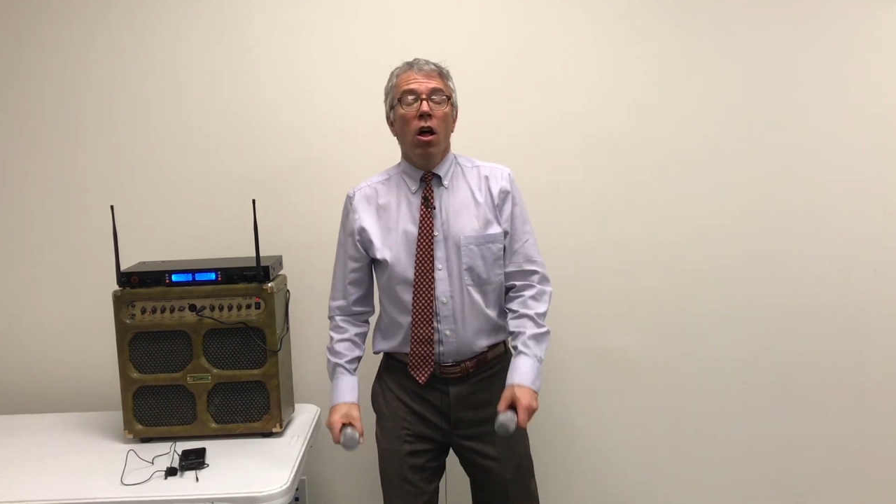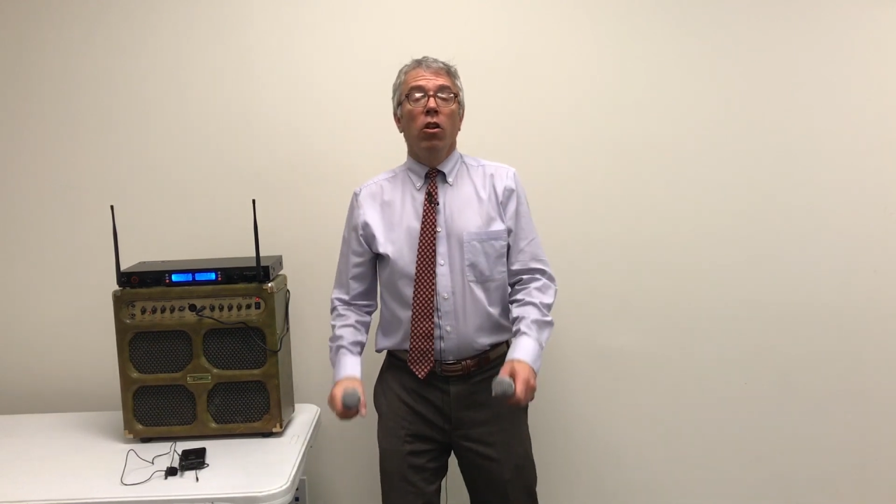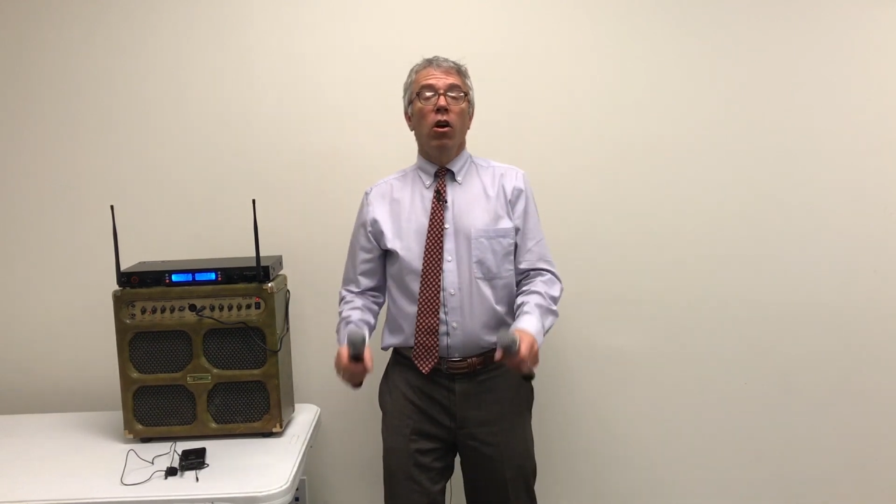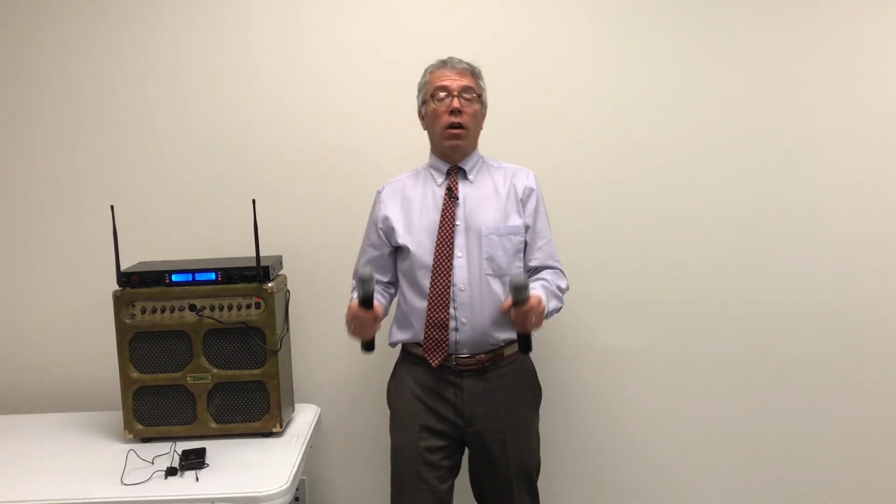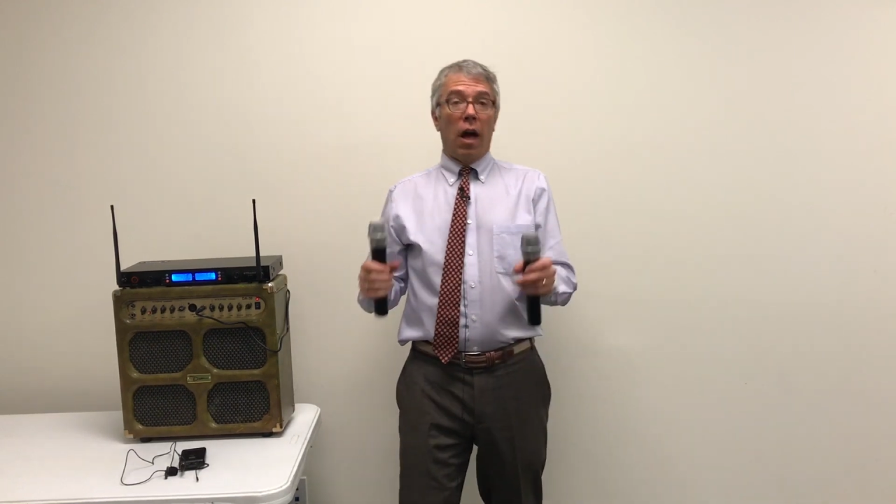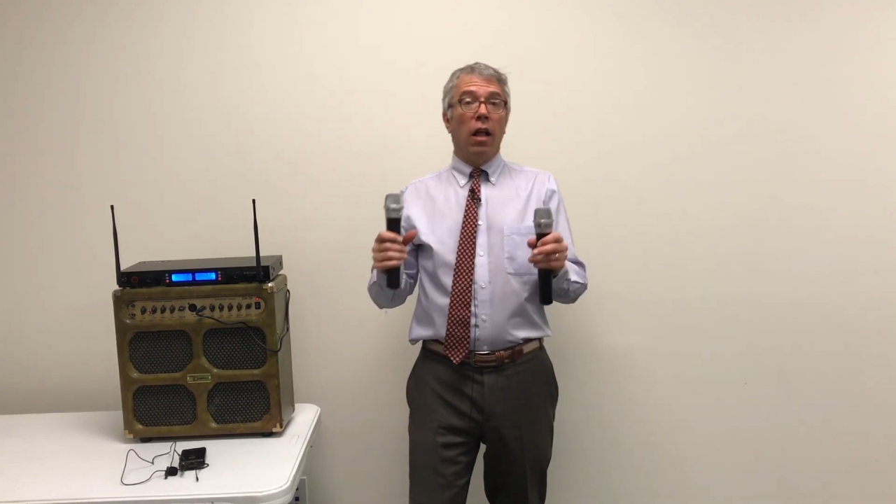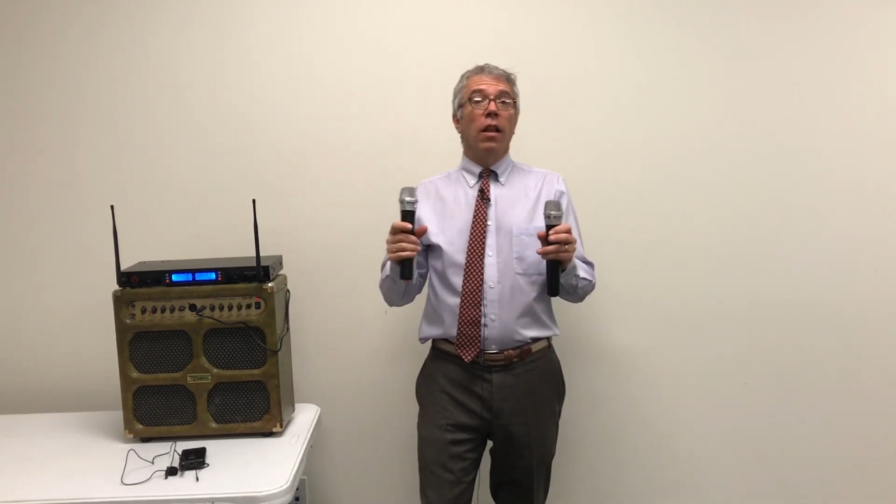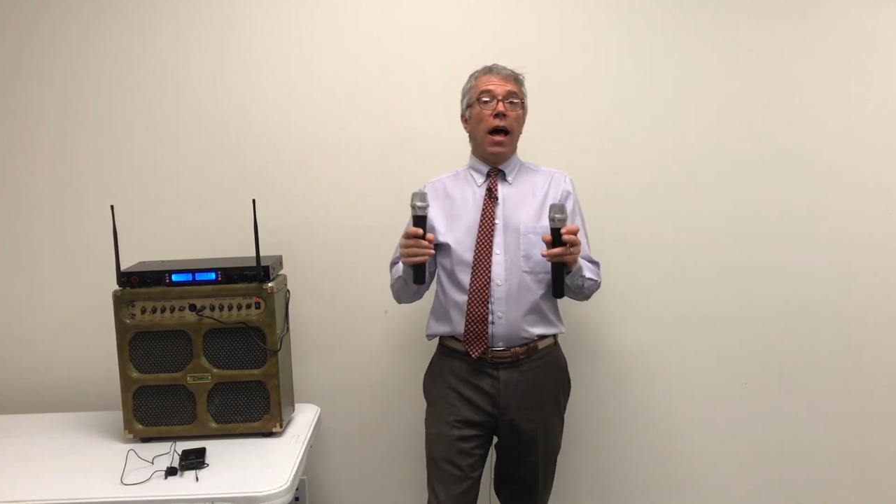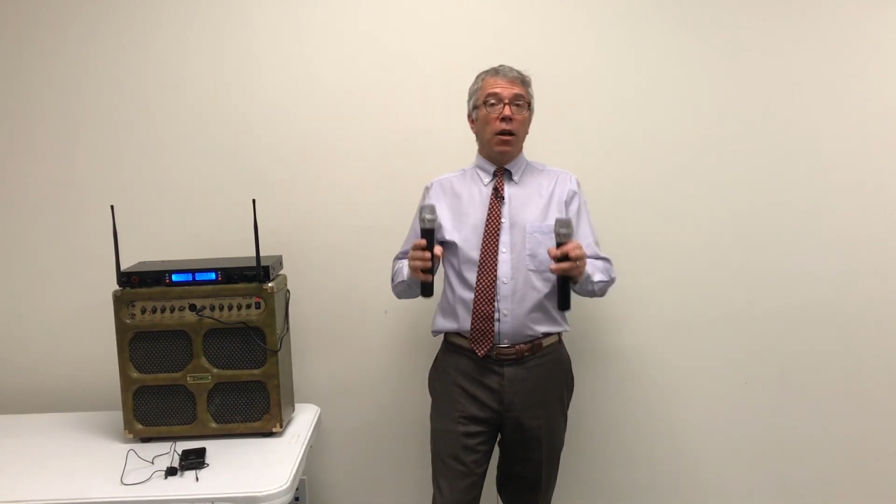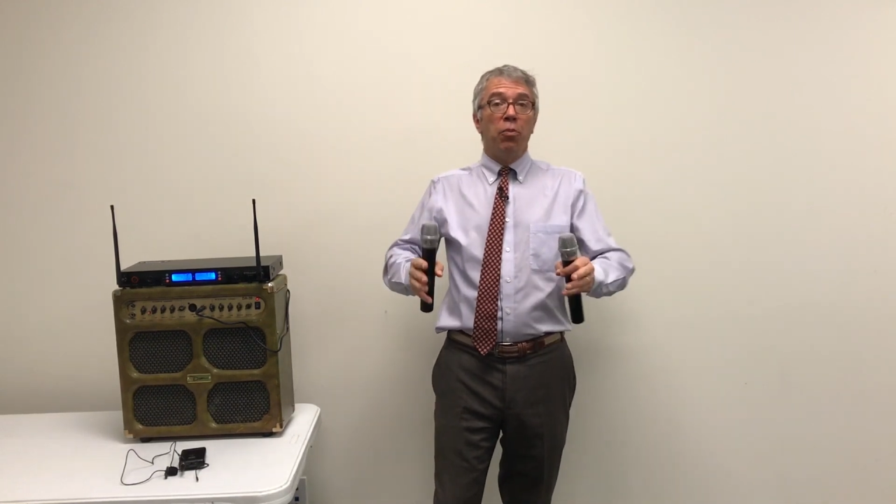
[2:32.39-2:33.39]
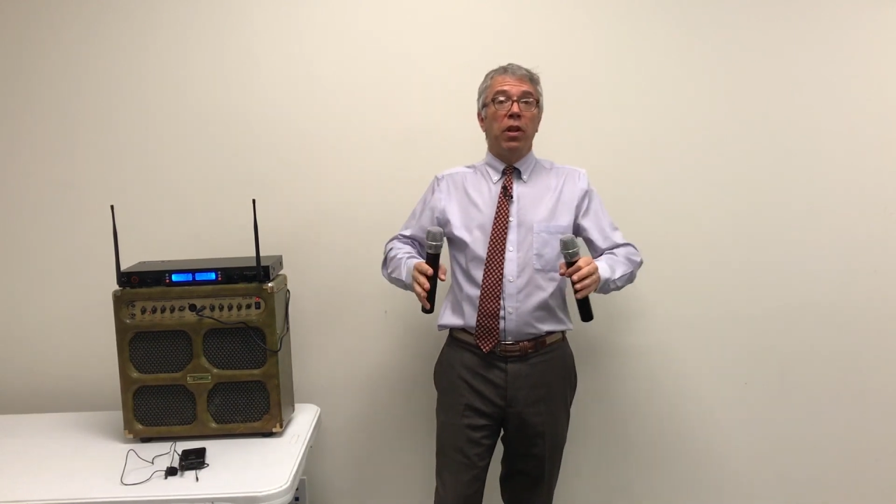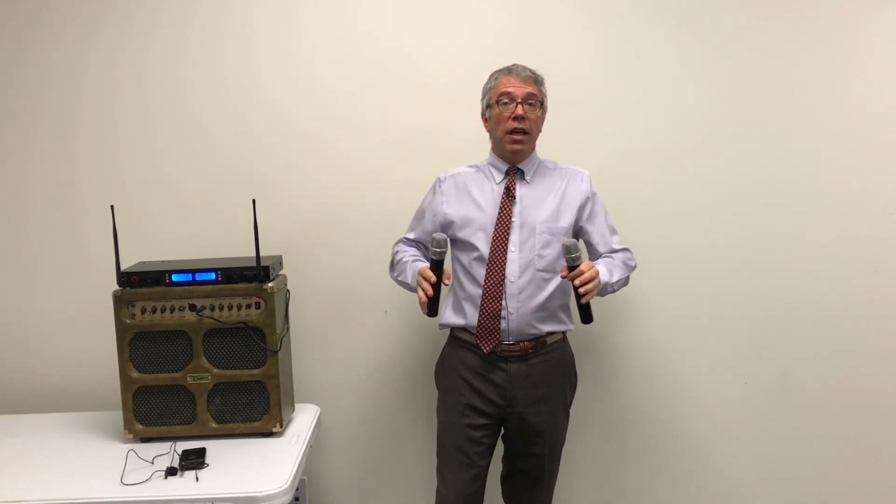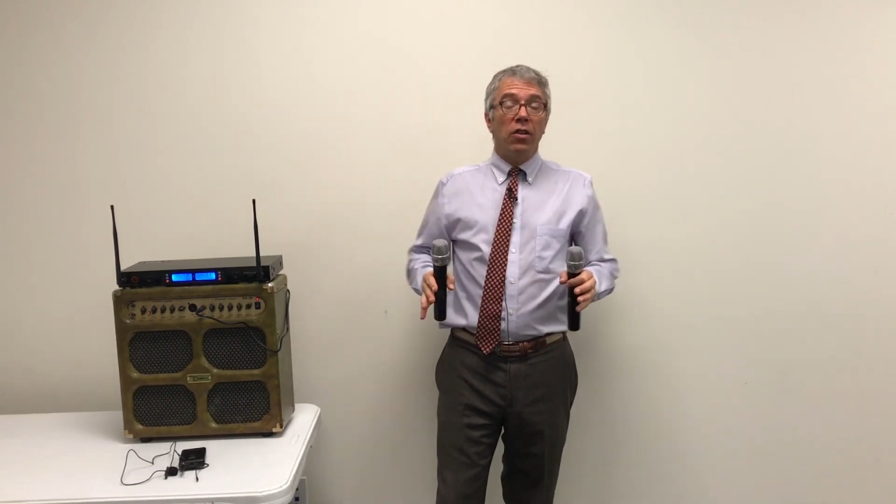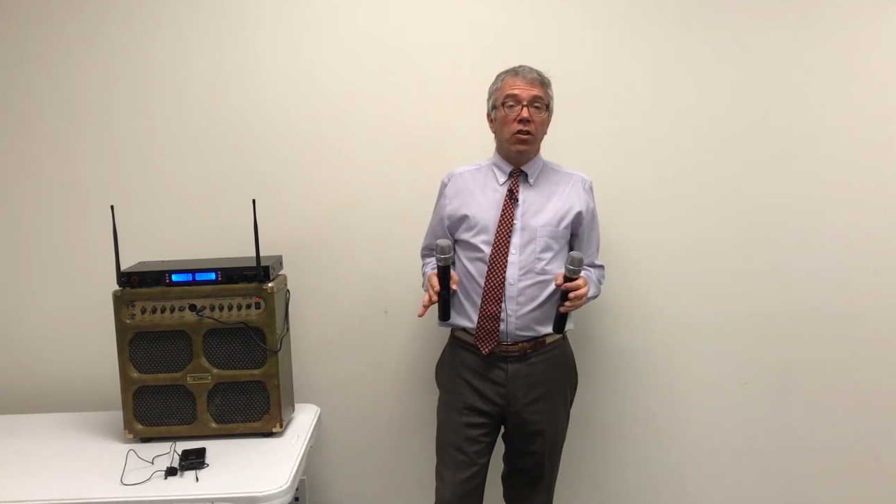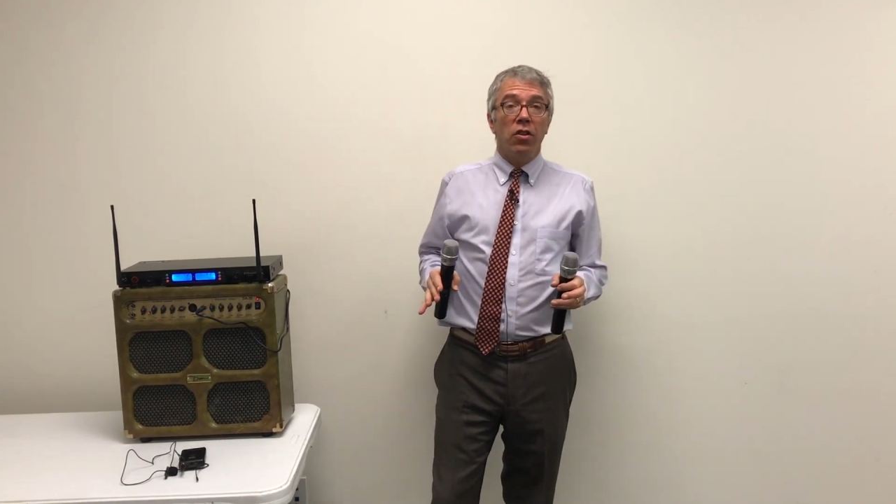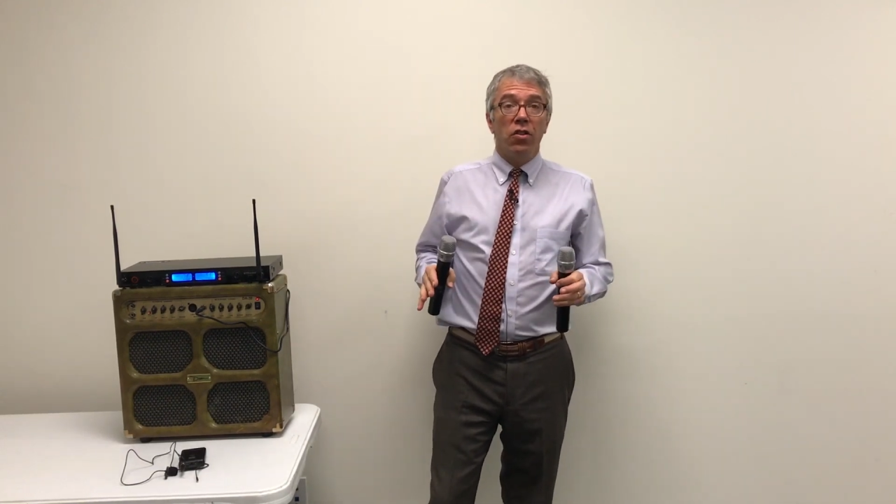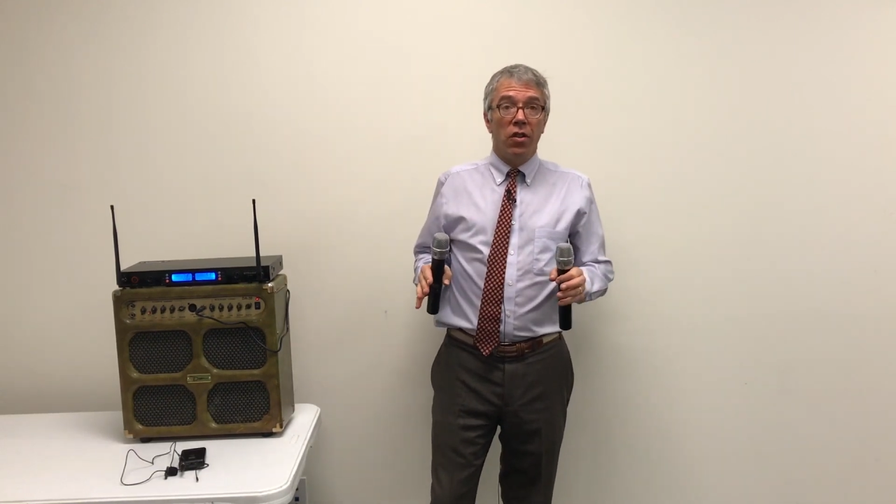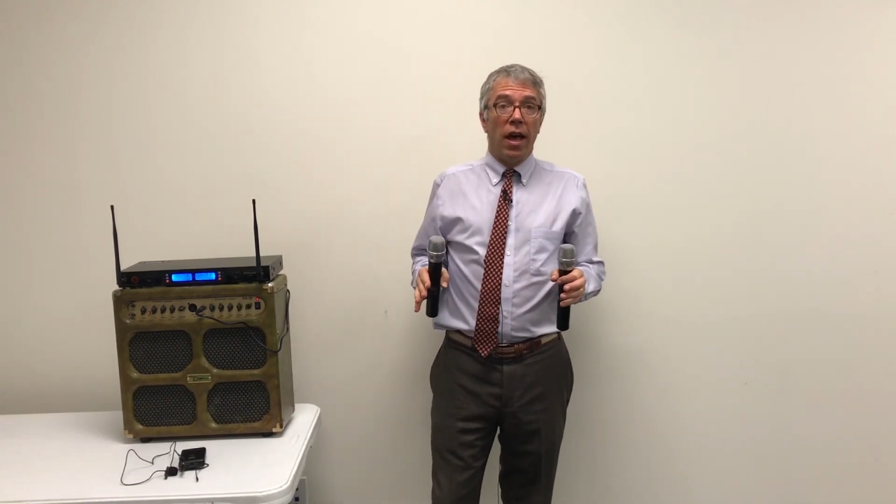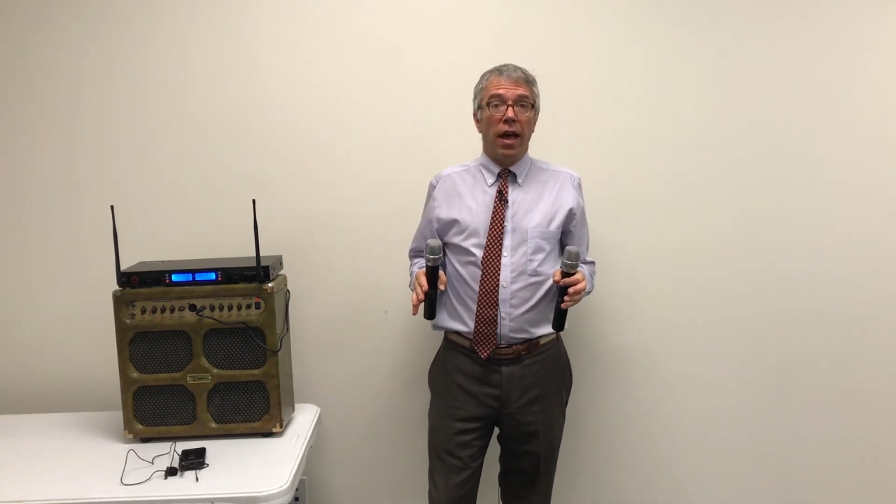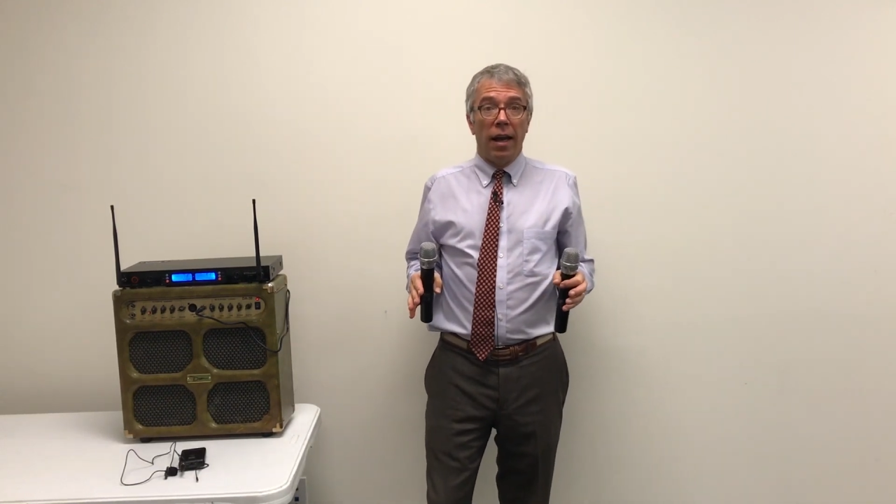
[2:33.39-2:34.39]
Look, a lot of places
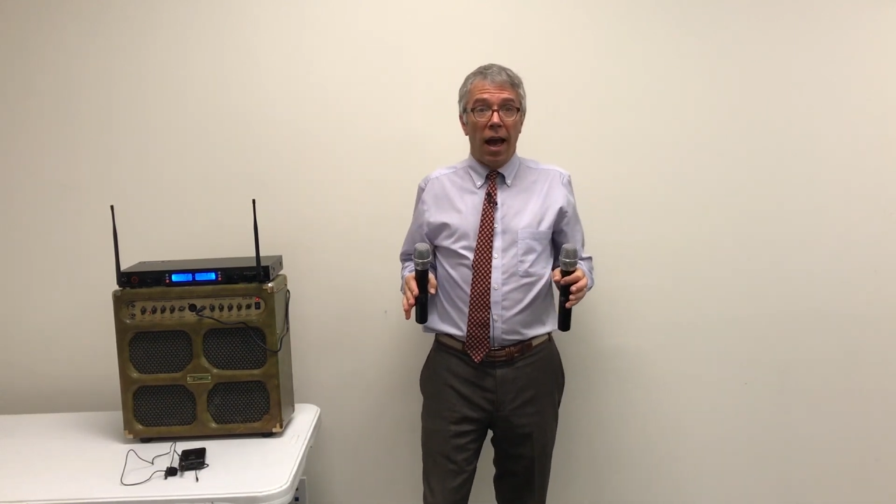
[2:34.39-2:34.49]
that